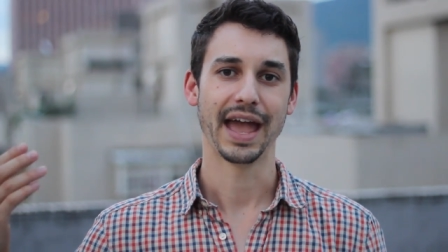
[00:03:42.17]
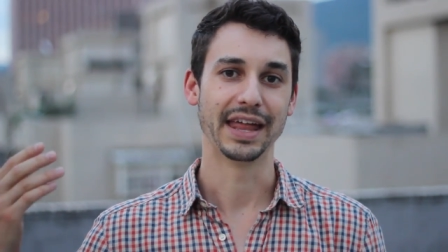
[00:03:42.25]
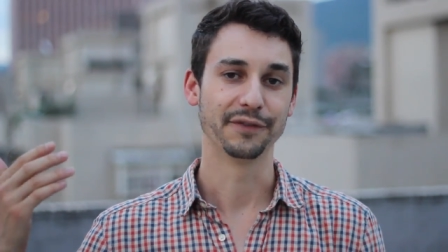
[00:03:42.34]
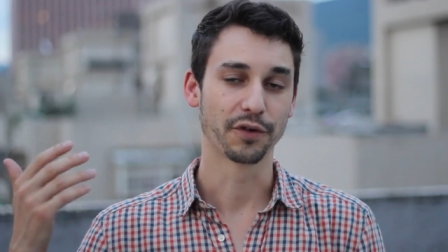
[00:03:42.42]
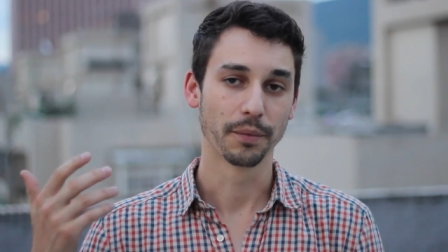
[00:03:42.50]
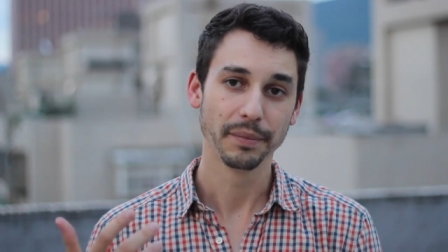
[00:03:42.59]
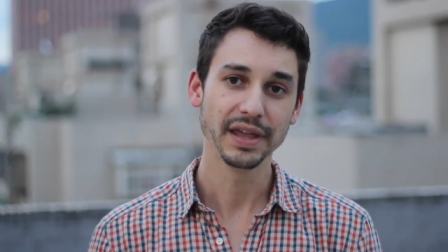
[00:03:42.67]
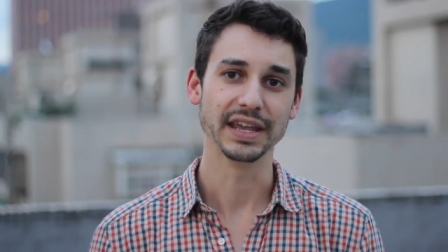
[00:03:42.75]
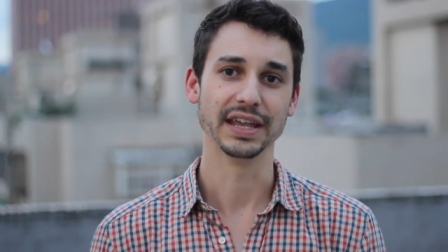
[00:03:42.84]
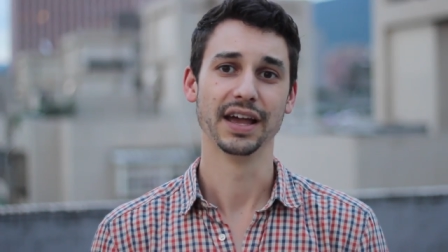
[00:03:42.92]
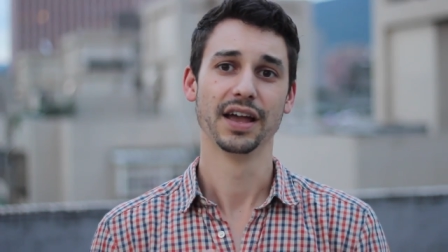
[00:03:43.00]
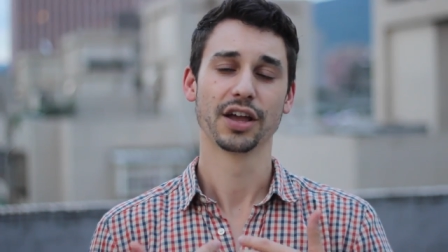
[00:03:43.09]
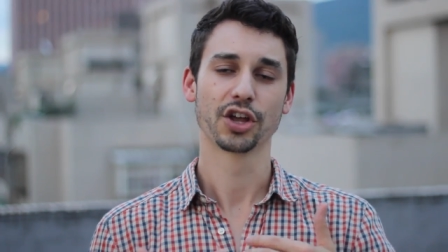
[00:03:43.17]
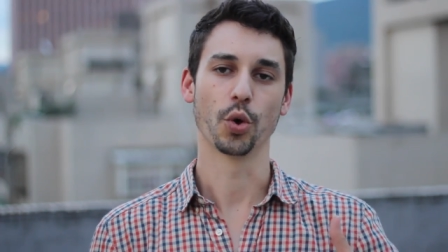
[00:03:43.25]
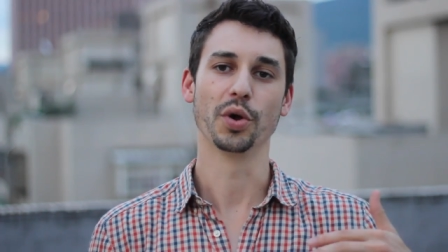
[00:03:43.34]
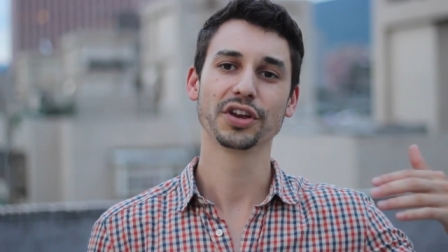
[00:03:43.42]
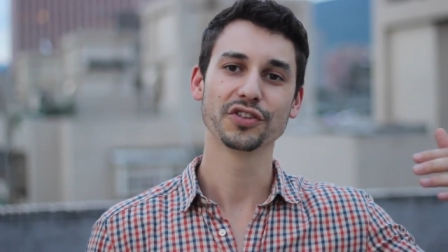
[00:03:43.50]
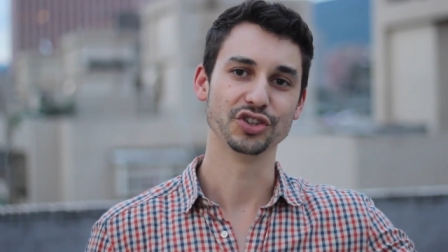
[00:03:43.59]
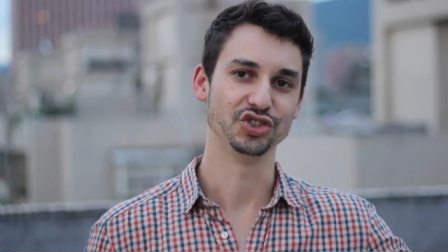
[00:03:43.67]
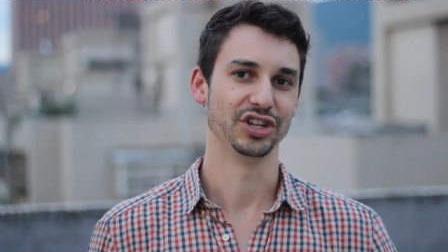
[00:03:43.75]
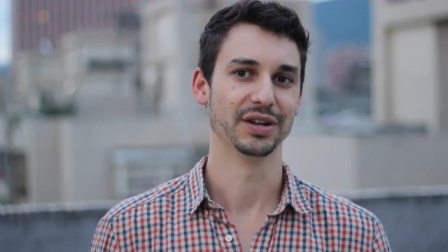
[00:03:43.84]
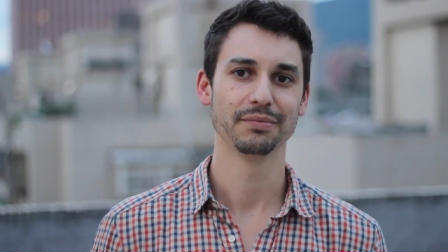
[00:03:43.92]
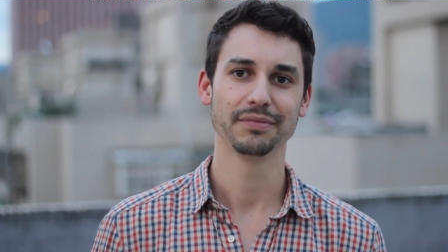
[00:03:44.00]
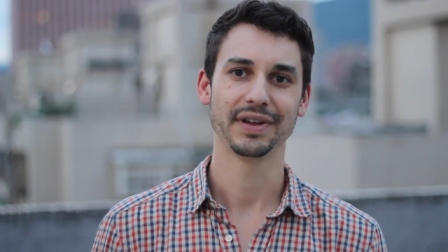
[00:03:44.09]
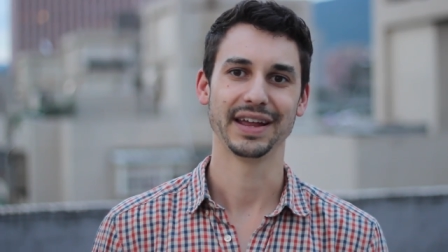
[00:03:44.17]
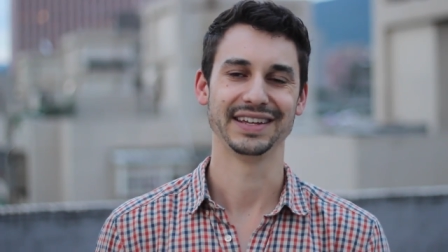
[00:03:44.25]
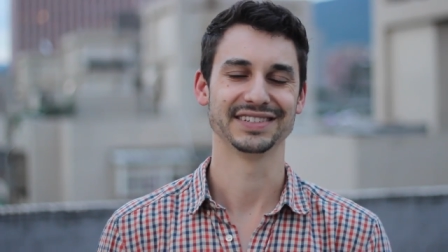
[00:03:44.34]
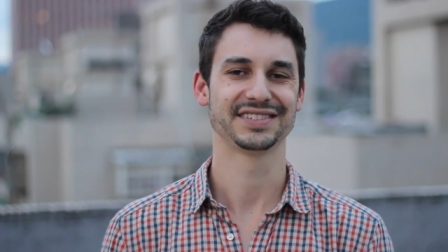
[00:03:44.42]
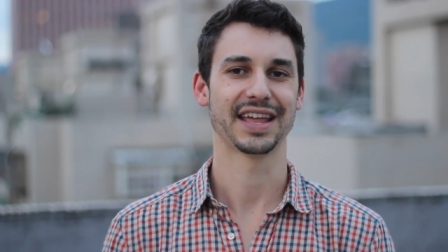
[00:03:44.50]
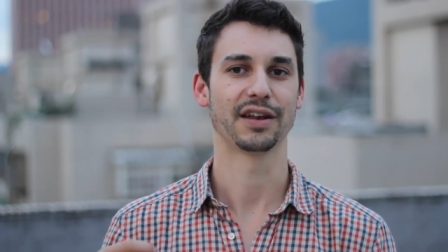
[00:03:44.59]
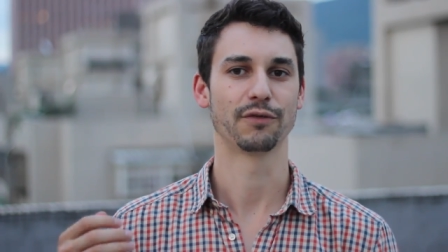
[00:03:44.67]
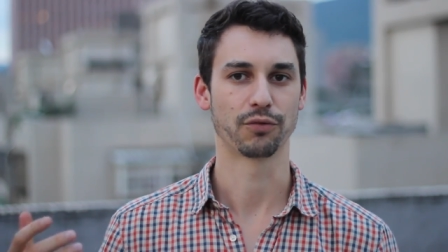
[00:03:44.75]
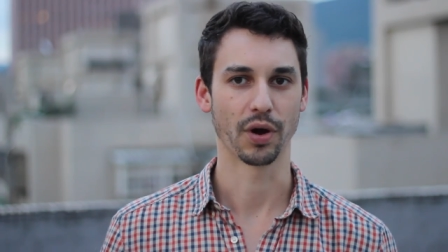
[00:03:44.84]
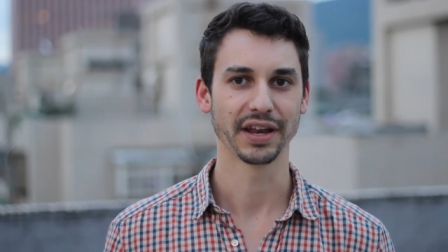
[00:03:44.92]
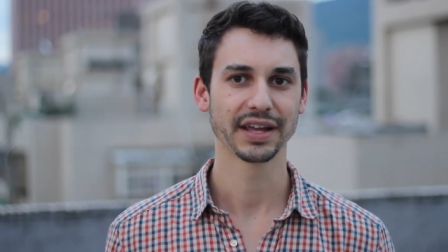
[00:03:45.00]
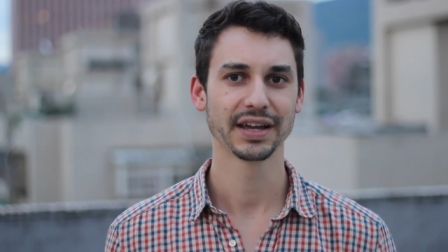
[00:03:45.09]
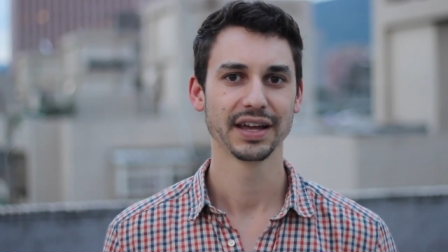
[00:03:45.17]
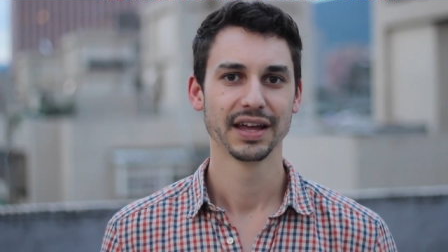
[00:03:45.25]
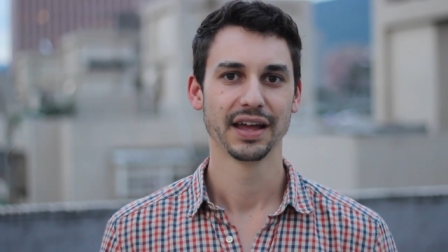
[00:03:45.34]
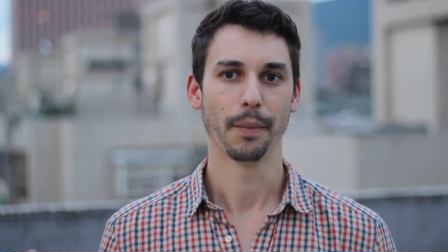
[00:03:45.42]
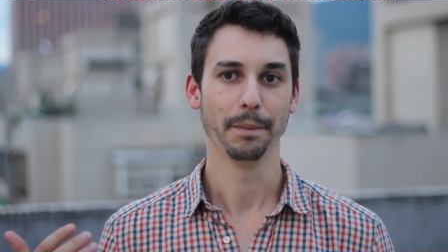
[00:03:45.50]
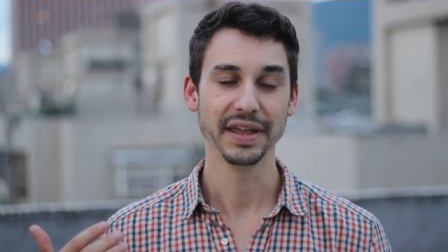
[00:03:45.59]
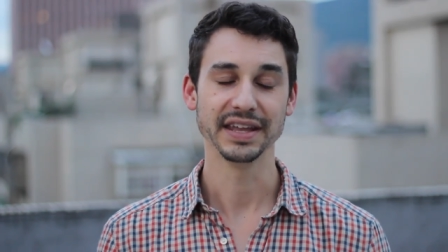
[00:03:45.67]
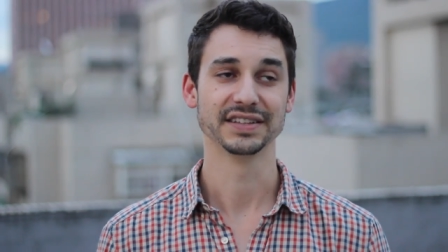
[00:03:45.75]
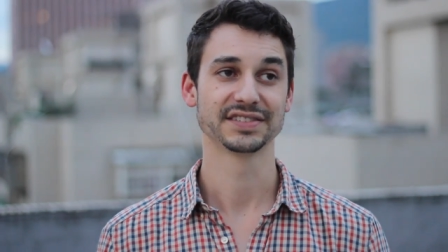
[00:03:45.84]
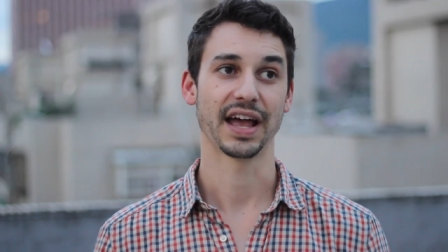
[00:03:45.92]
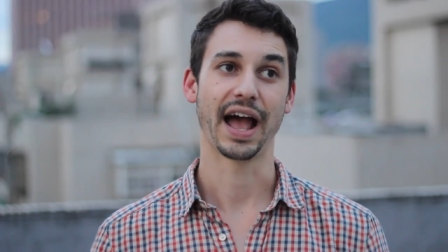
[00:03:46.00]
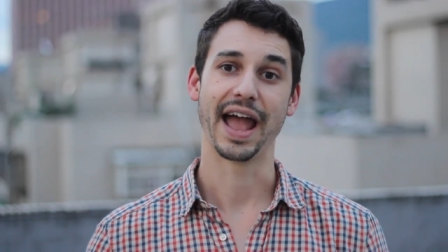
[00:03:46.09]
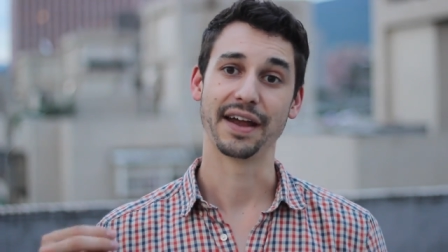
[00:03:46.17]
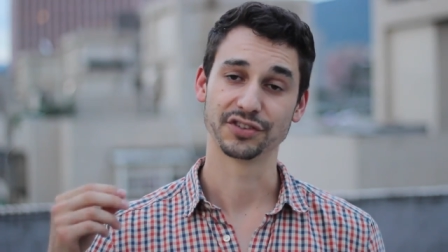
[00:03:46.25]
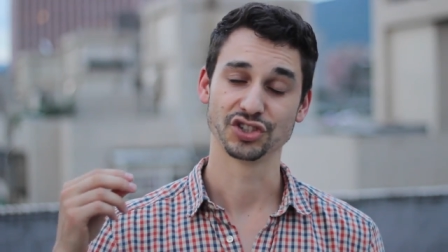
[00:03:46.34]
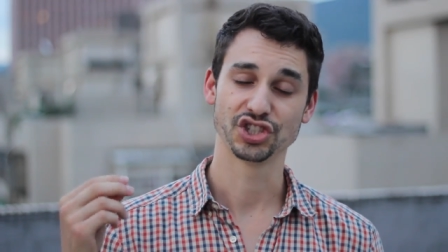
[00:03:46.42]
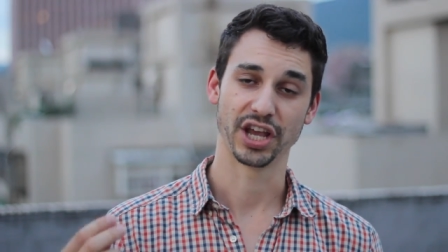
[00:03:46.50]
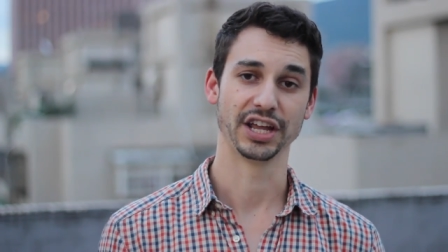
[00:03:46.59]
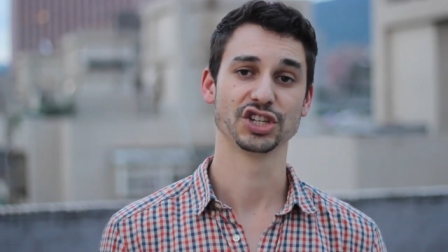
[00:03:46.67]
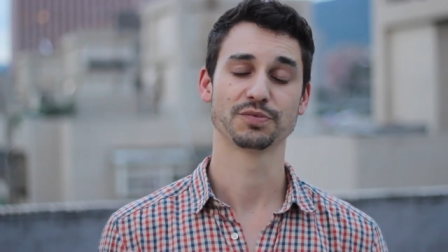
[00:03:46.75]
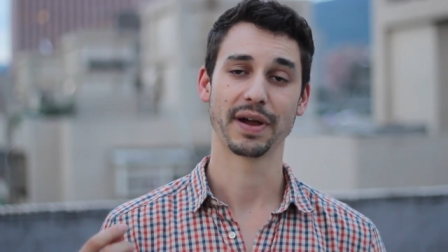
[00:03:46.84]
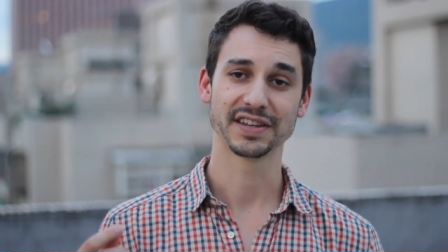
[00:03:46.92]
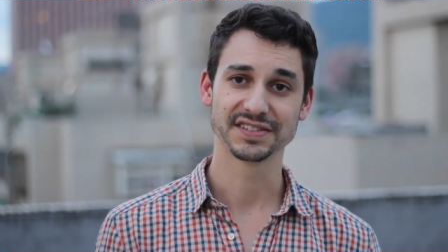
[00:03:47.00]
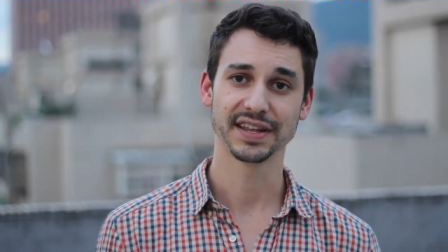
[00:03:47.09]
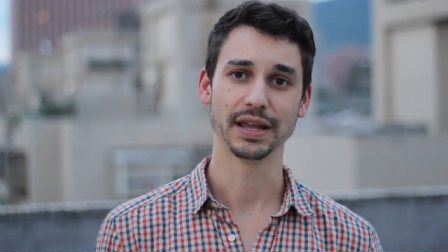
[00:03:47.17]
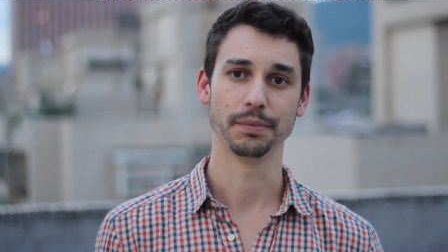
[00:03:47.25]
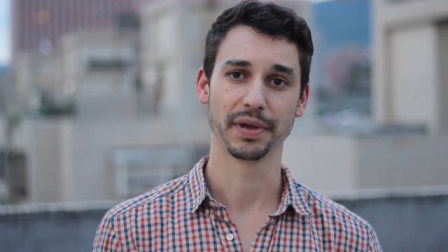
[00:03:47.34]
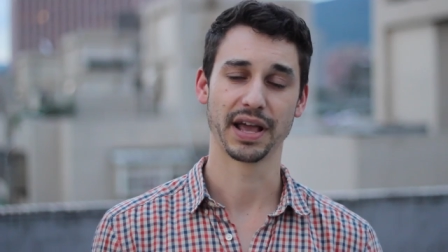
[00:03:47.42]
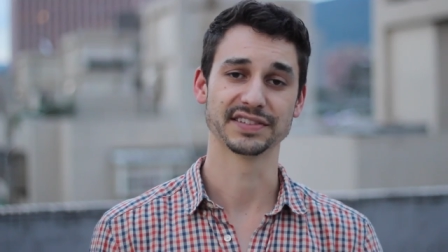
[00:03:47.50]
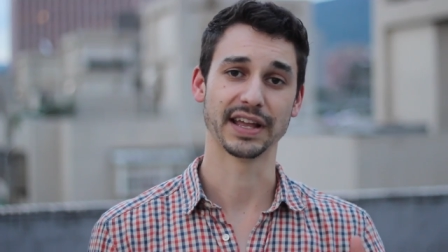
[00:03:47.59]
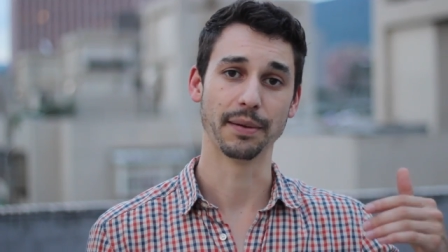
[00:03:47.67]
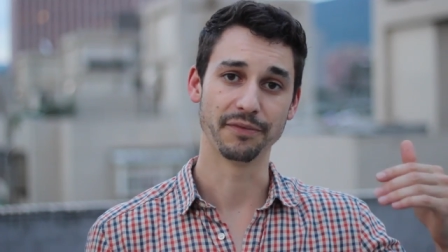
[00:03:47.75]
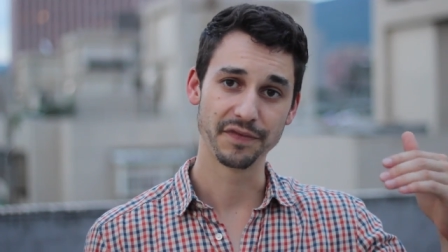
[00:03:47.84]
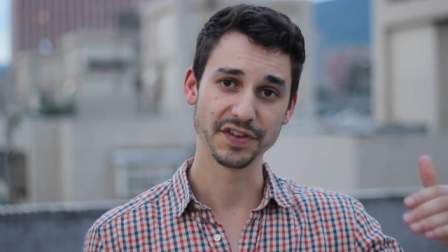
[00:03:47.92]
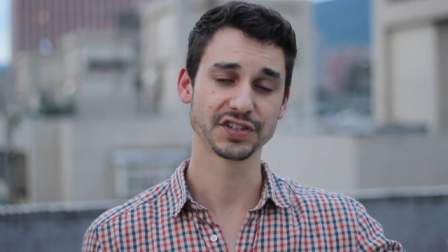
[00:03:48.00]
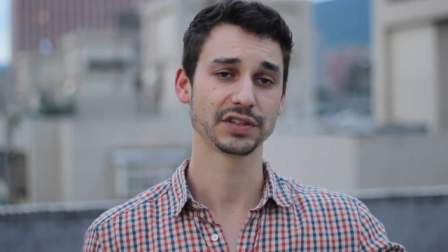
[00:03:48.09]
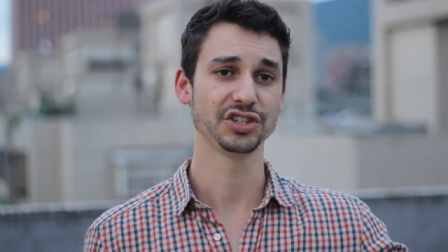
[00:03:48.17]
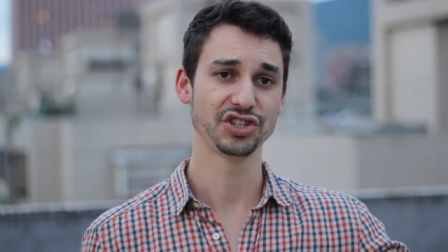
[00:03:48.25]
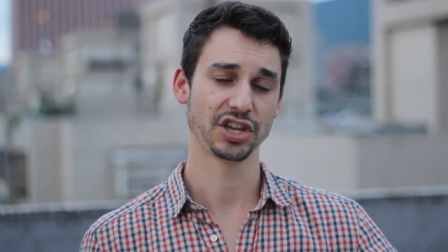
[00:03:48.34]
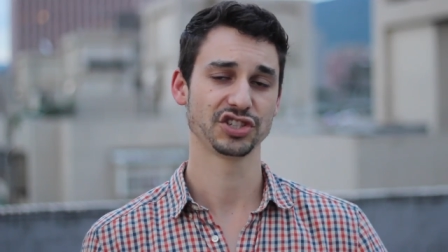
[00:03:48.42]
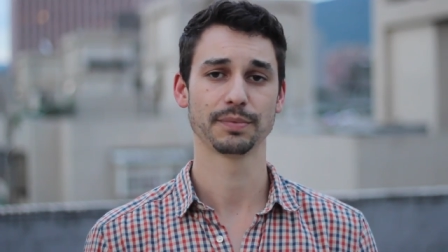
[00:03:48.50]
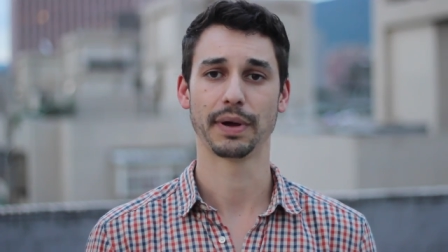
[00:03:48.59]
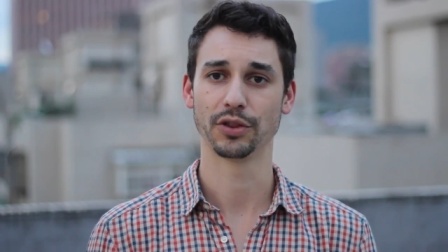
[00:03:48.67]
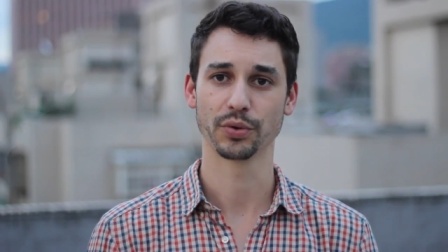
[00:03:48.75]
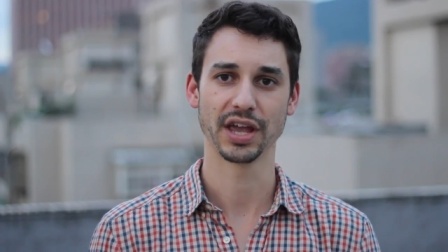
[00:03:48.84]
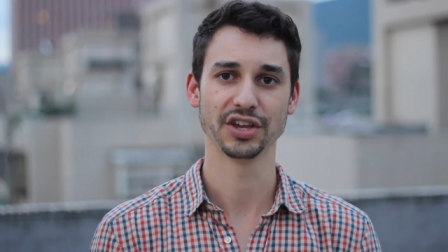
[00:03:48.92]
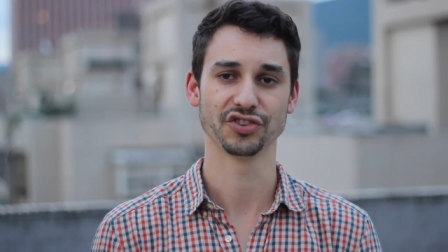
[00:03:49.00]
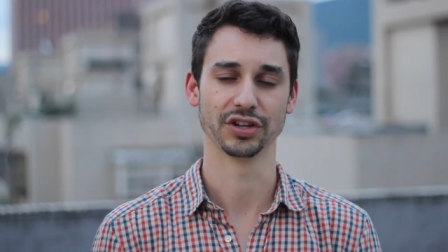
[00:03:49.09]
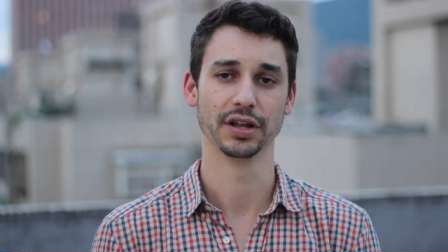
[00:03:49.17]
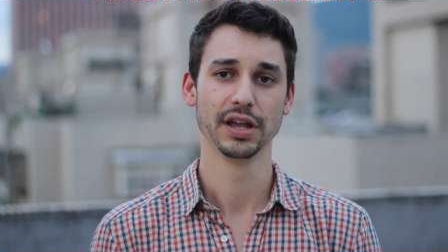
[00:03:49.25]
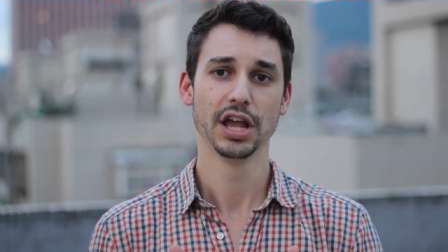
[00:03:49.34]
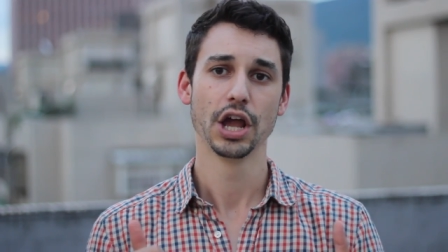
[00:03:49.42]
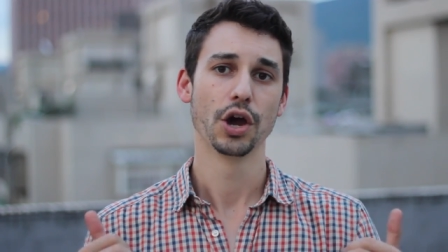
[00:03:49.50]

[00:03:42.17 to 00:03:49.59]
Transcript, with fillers: And for me, going to the gym instead of running means I have to change my state because I am physically changing my location